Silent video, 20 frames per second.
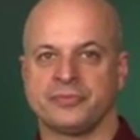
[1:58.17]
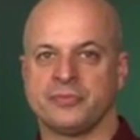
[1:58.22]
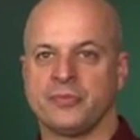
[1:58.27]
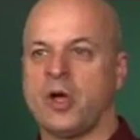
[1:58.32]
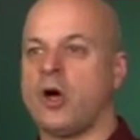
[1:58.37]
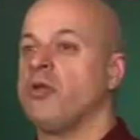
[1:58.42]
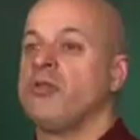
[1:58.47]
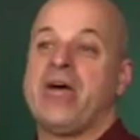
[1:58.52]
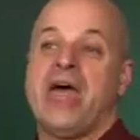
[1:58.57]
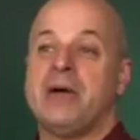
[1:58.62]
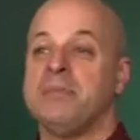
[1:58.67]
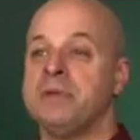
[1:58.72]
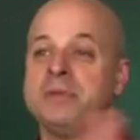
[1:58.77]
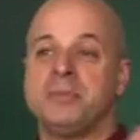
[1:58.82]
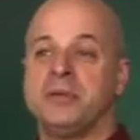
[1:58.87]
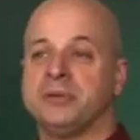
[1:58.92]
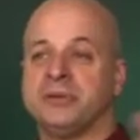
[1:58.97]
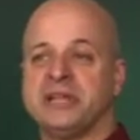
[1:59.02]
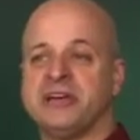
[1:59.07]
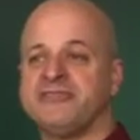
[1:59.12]
All the happy
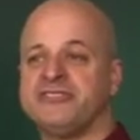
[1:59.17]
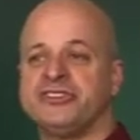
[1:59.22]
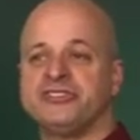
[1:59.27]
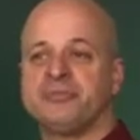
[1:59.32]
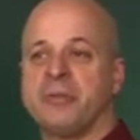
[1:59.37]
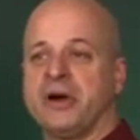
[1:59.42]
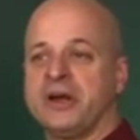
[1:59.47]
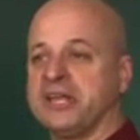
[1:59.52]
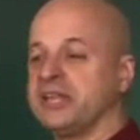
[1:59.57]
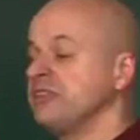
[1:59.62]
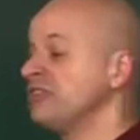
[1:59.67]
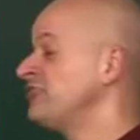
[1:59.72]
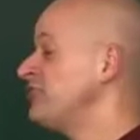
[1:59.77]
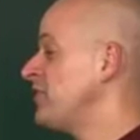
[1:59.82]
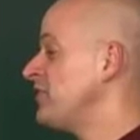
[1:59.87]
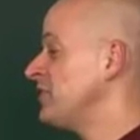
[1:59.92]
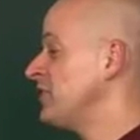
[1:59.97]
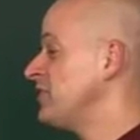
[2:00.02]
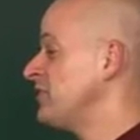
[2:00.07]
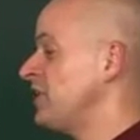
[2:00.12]
people left this party. There's
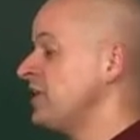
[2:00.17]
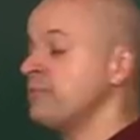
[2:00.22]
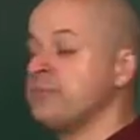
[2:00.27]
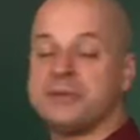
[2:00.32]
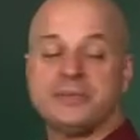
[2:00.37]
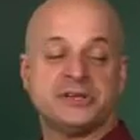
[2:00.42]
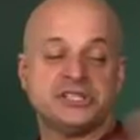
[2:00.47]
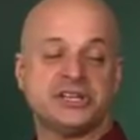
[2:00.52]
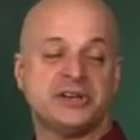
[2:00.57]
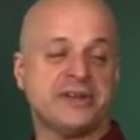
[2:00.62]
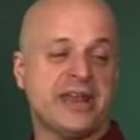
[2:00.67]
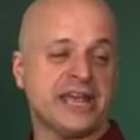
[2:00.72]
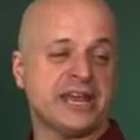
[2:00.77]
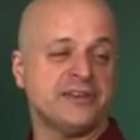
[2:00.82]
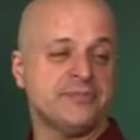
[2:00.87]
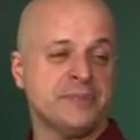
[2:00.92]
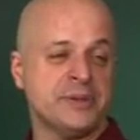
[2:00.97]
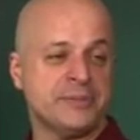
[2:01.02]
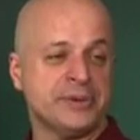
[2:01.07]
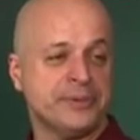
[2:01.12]
nothing in there but a bunch of
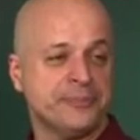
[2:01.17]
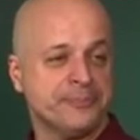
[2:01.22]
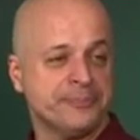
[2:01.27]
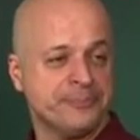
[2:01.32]
negative people.